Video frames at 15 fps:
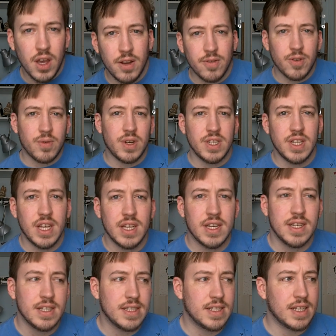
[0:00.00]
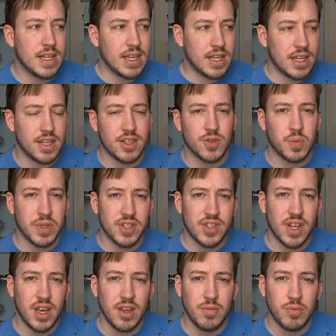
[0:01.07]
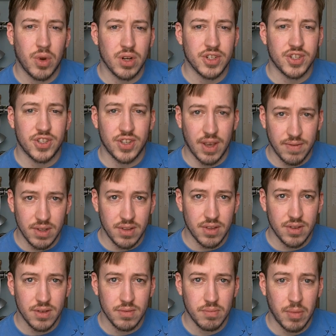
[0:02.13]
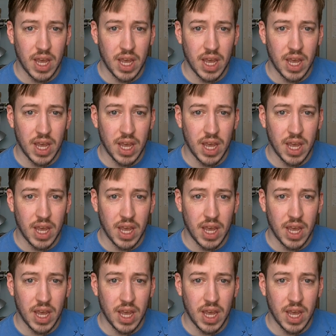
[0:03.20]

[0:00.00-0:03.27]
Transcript: Hey everyone, today is Wednesday, March 7th.